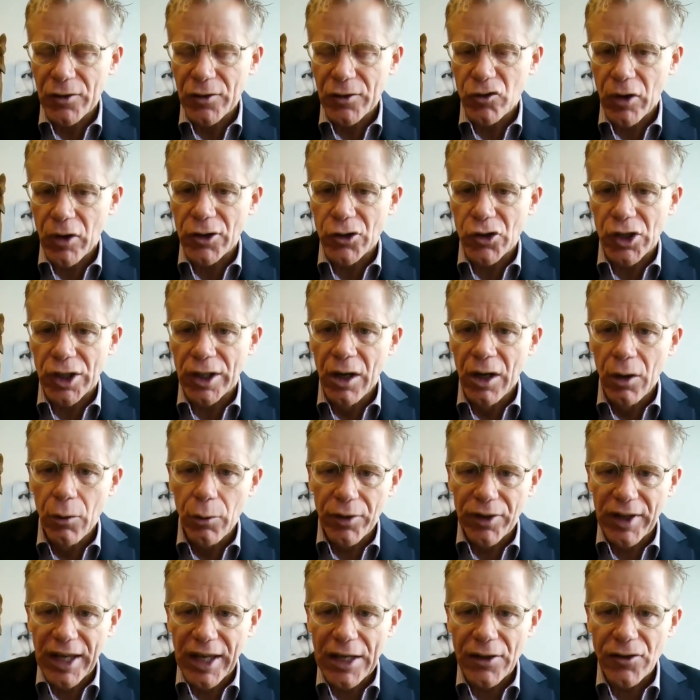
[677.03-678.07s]
strategy
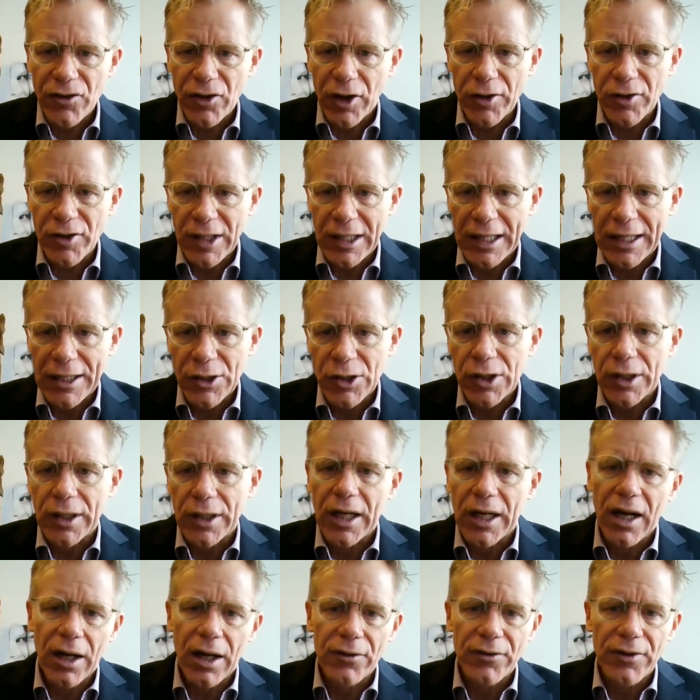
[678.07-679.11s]
with case
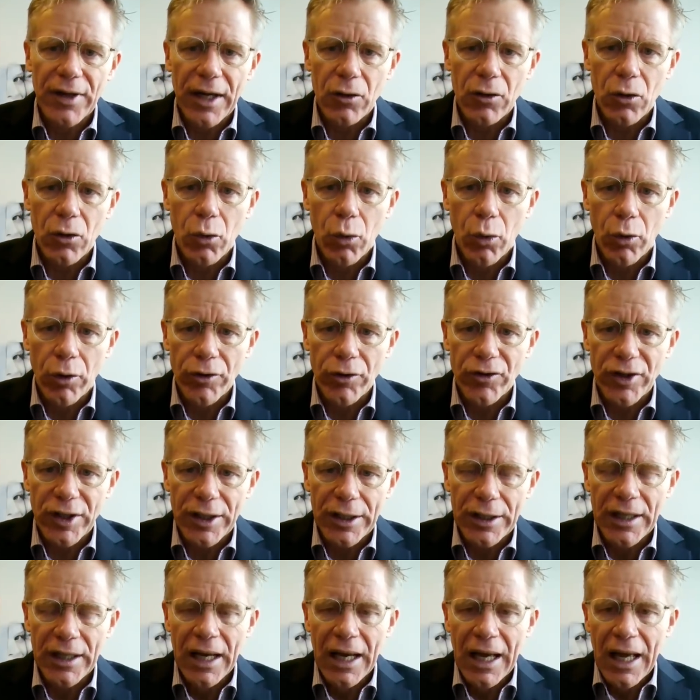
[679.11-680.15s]
isolation and contact
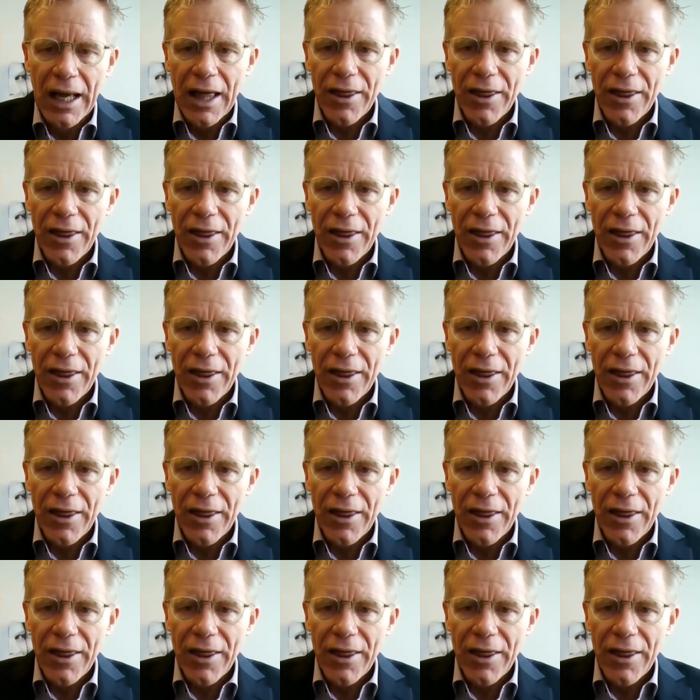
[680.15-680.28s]
quarantine,